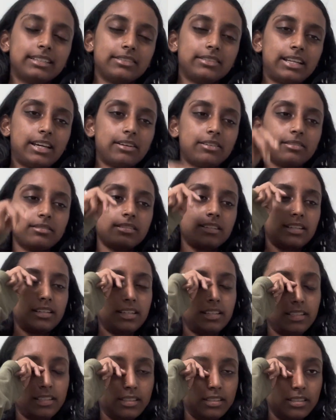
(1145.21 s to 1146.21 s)
So now
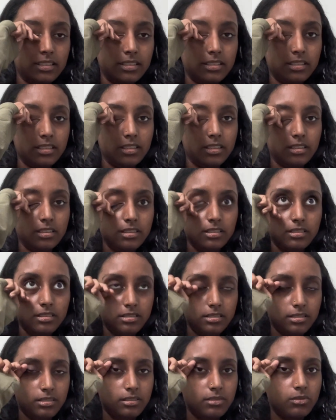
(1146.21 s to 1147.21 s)
this
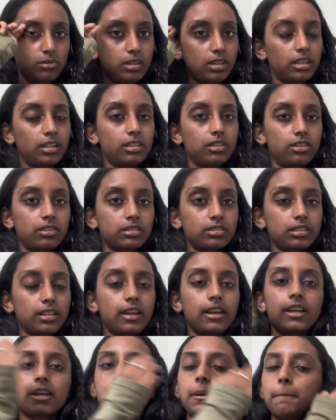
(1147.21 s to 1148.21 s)
is what it looks
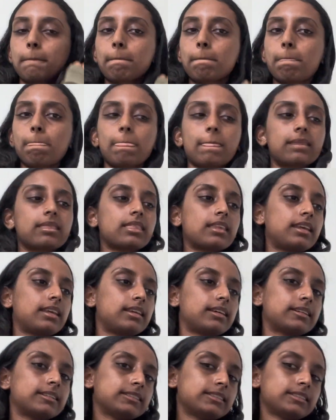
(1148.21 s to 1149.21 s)
like,
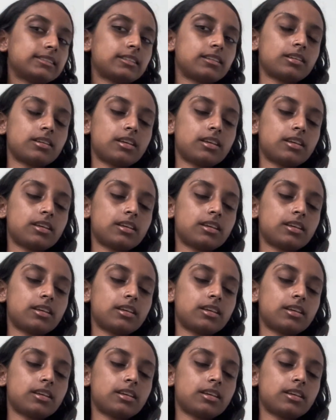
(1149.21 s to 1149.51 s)
and